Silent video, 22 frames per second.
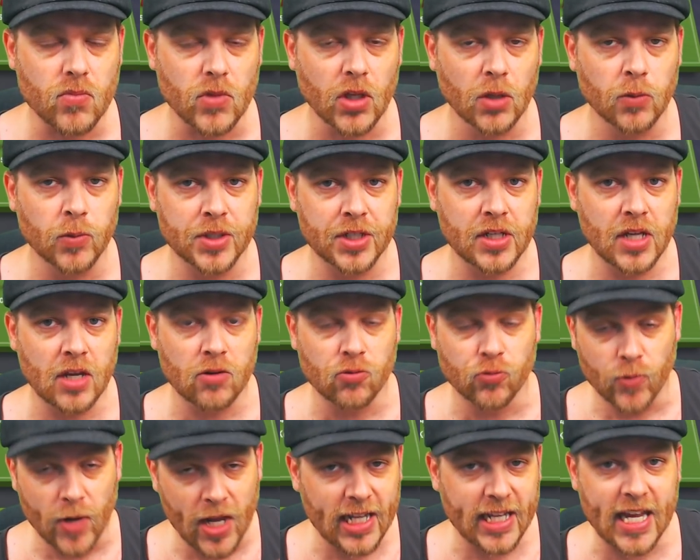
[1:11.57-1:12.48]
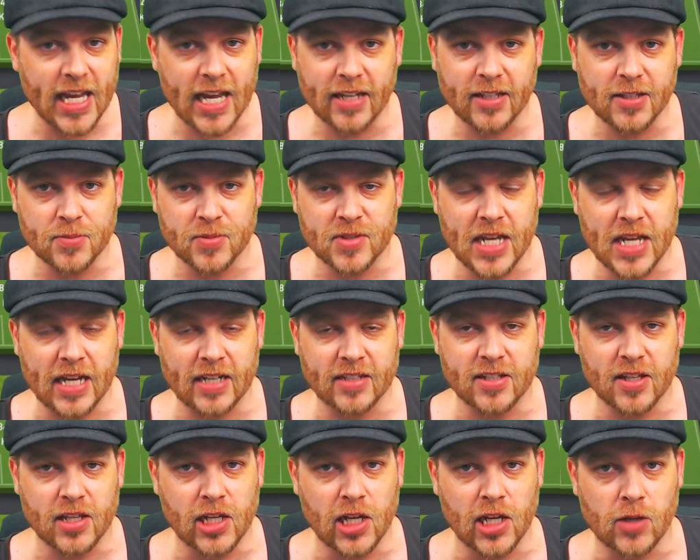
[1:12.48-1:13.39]
We relegate them down
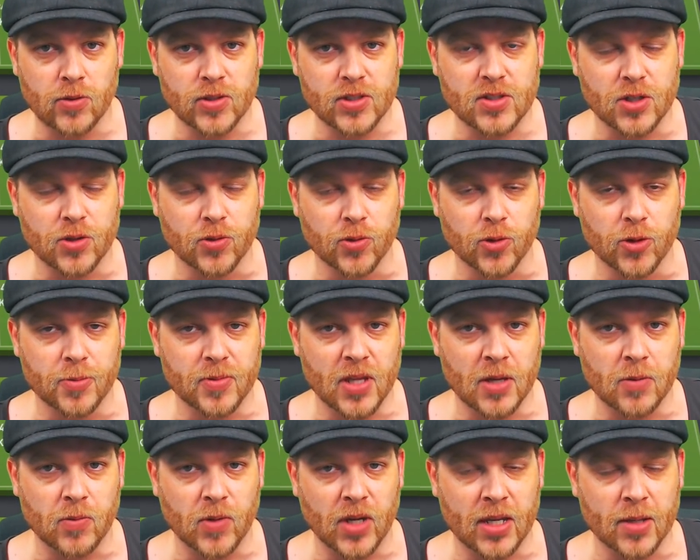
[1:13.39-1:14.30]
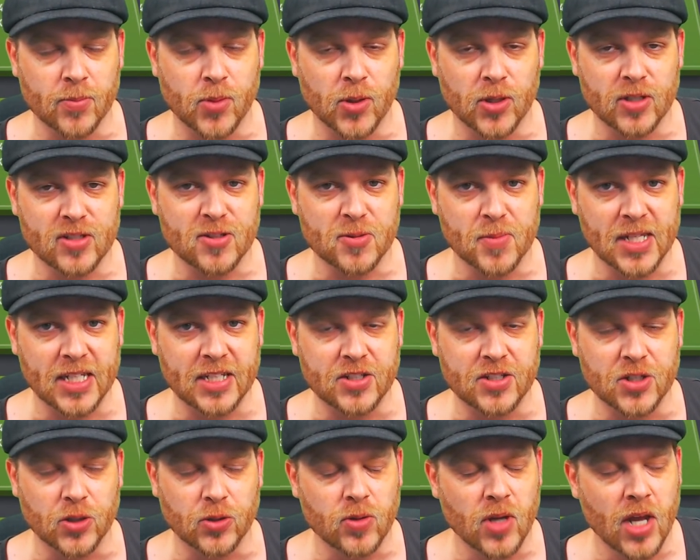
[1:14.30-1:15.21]
to the lowest group that we can possibly
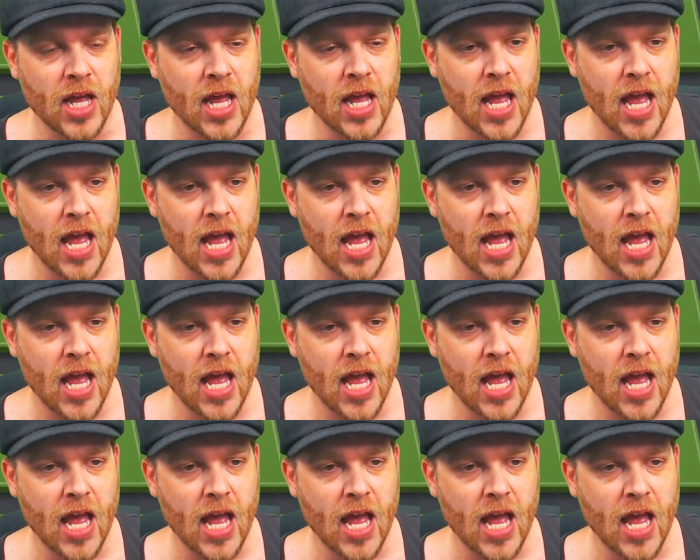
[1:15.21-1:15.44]
do.